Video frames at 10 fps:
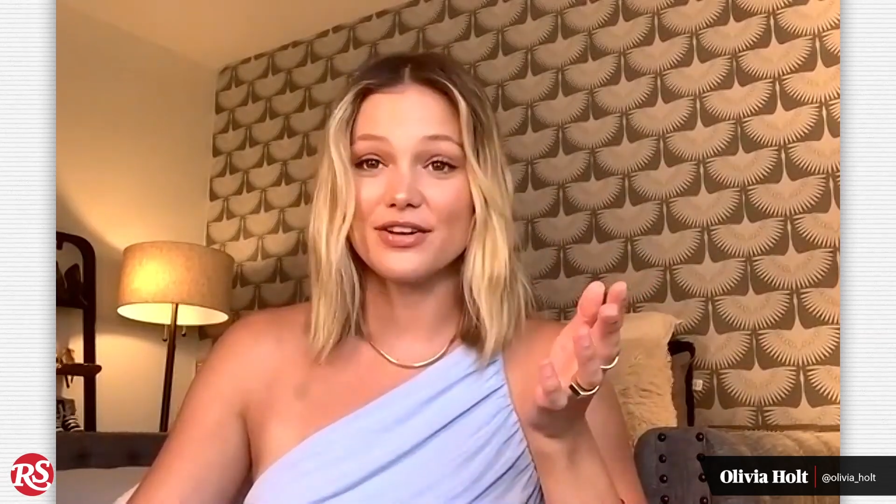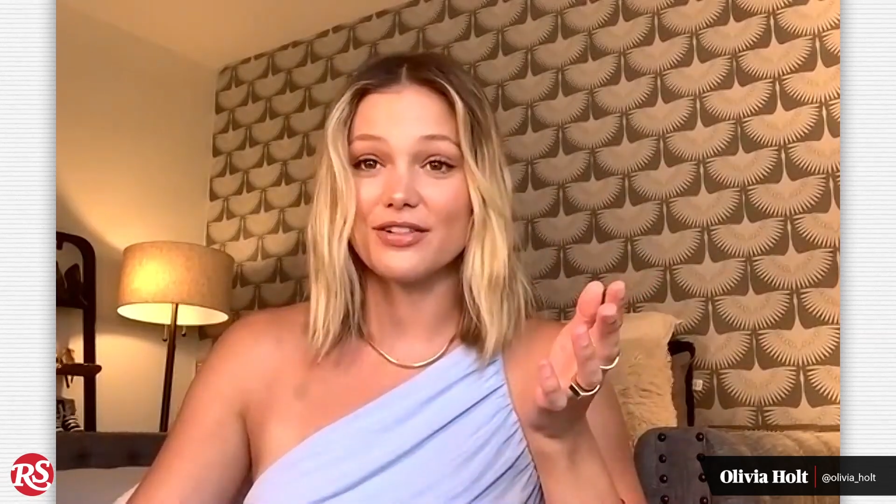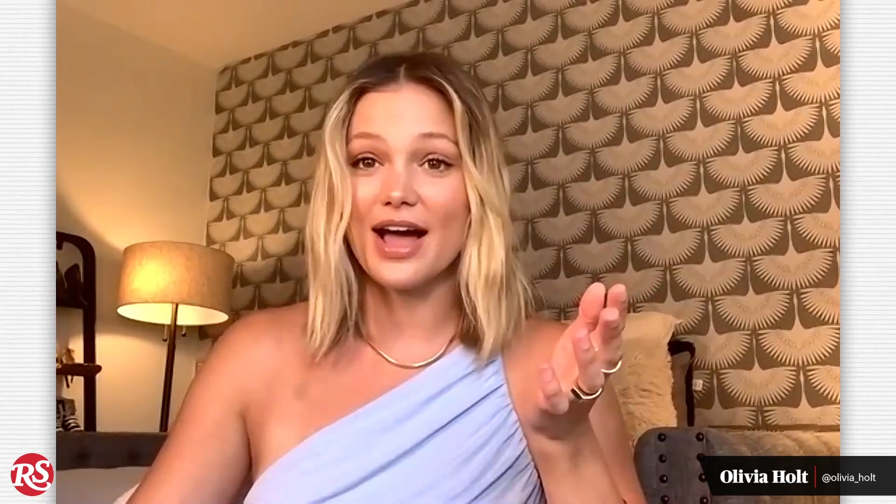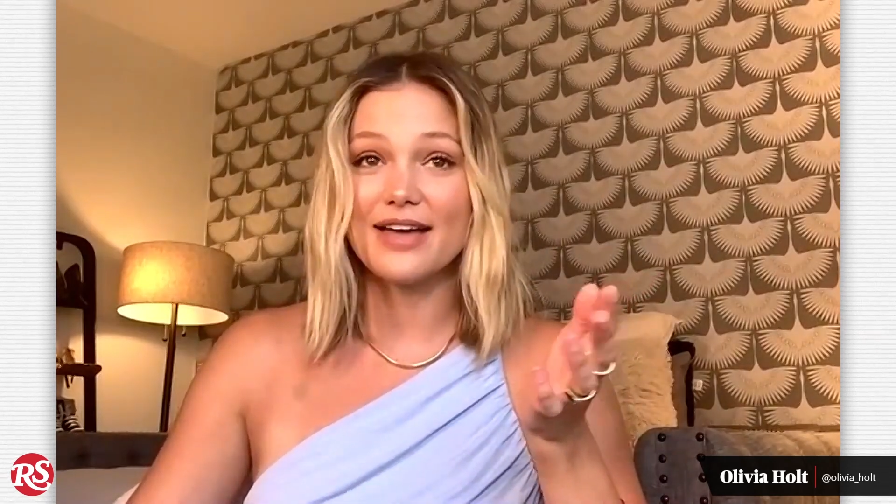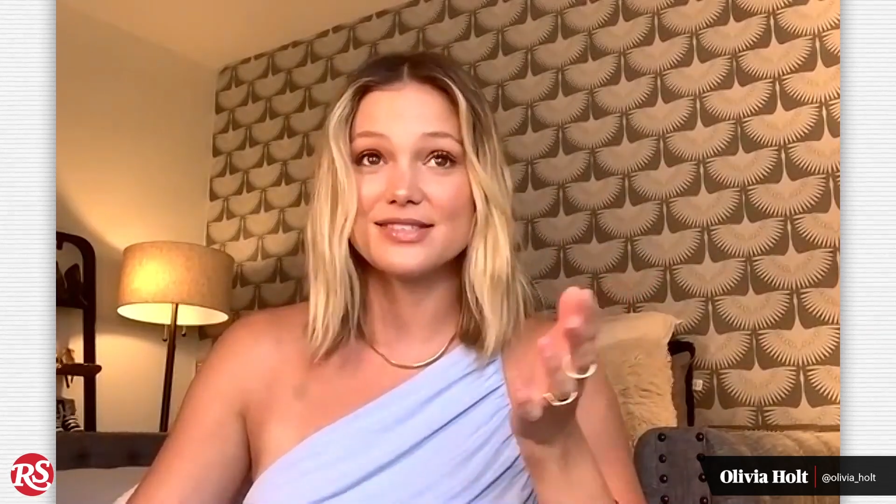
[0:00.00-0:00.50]

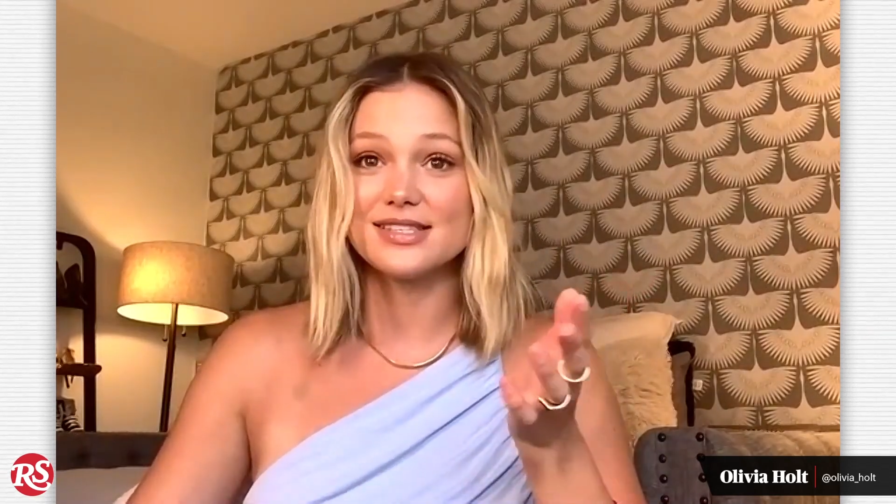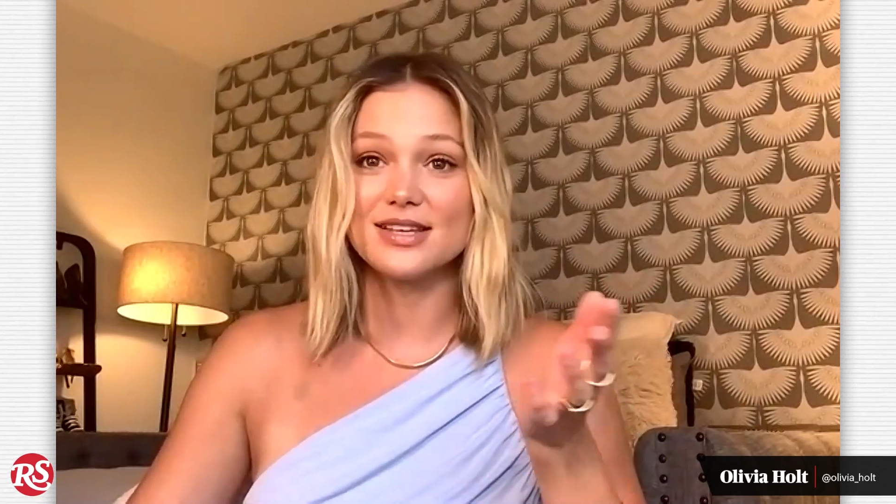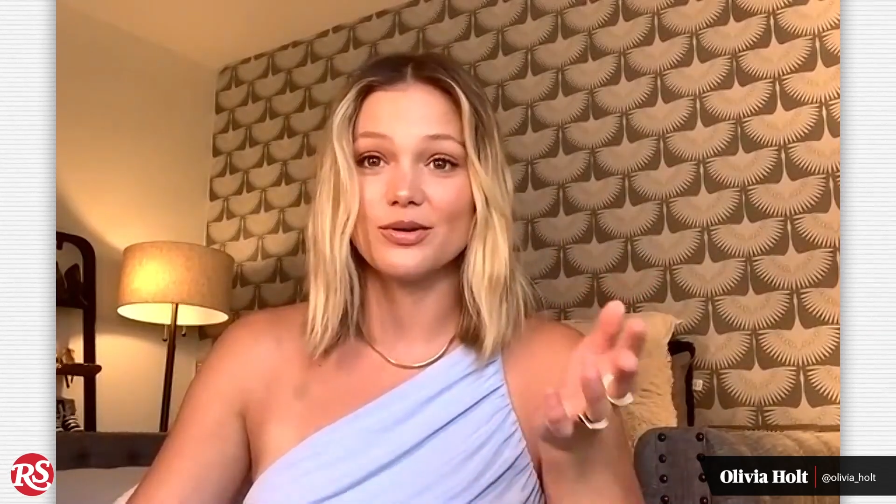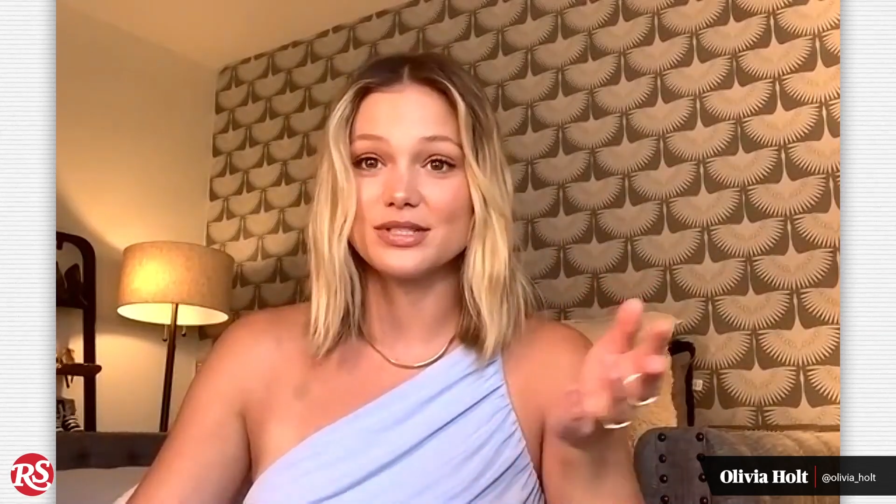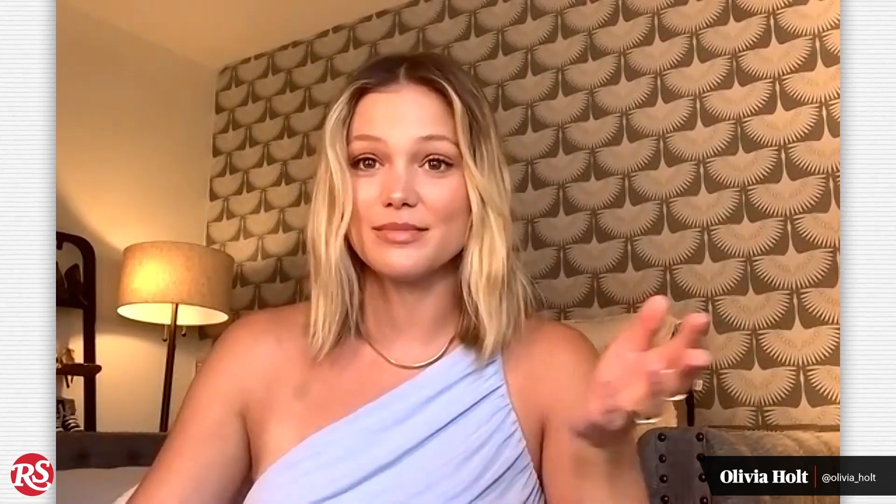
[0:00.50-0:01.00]
their lives is
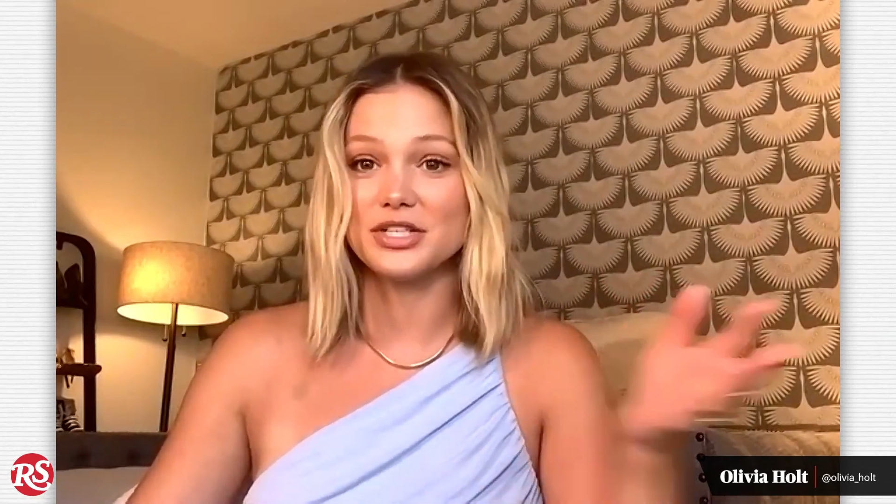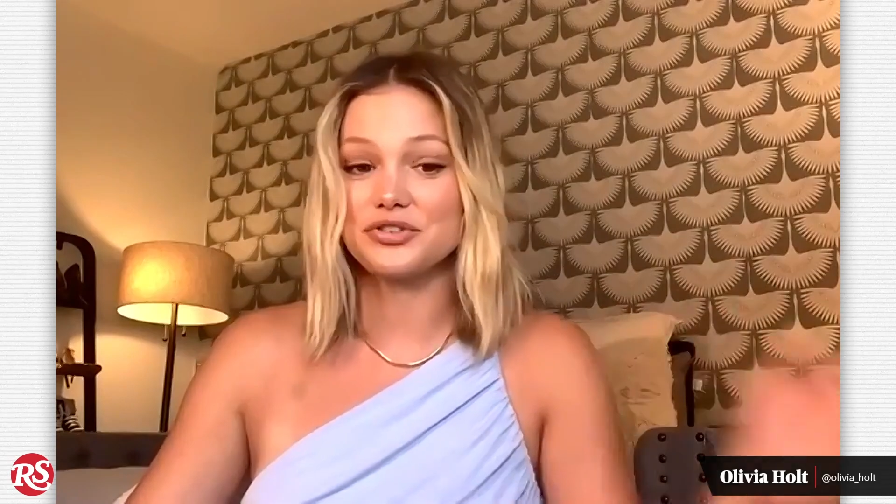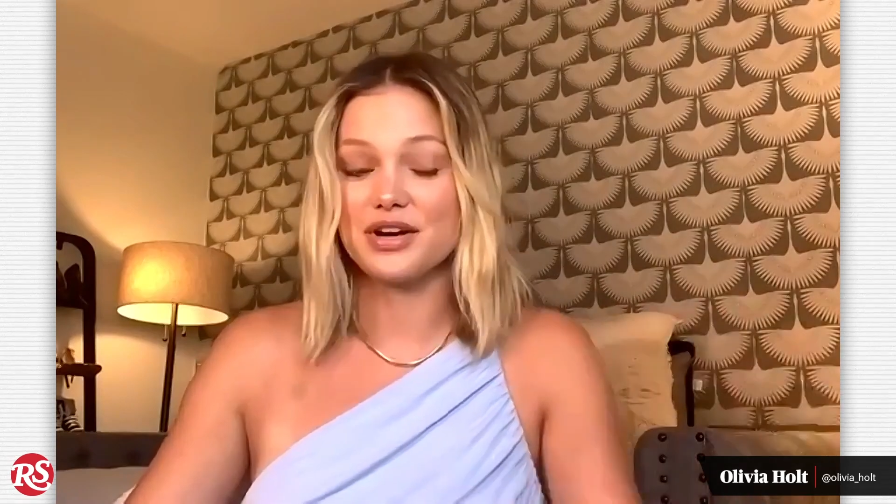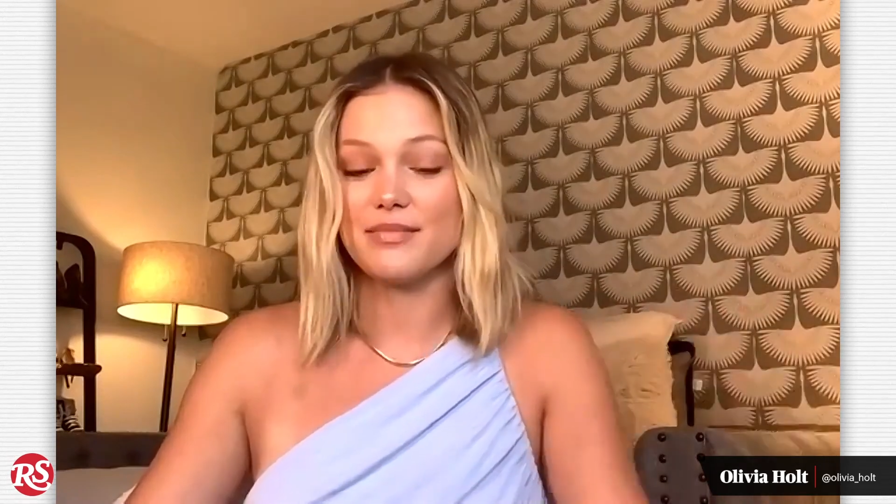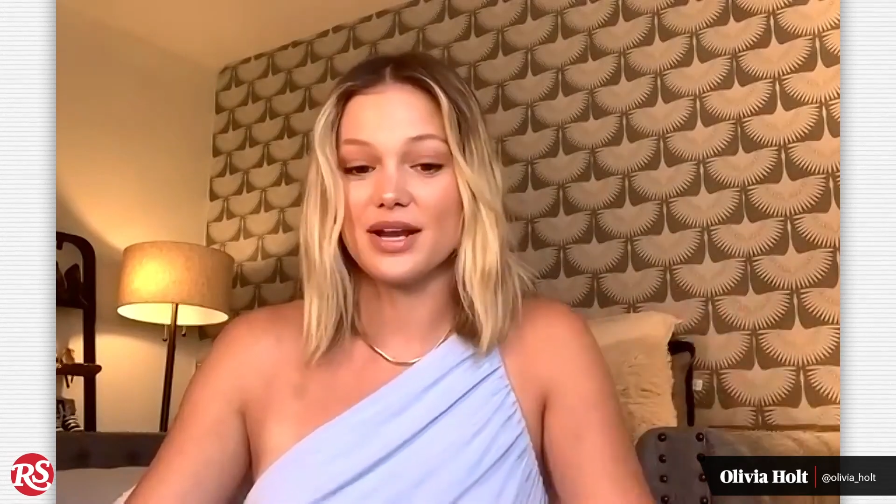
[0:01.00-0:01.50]
the ultimate
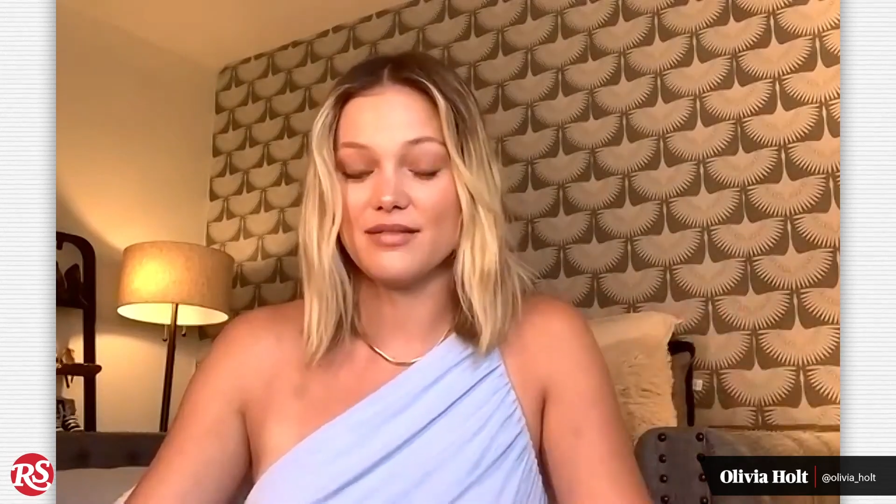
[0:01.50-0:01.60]
dream.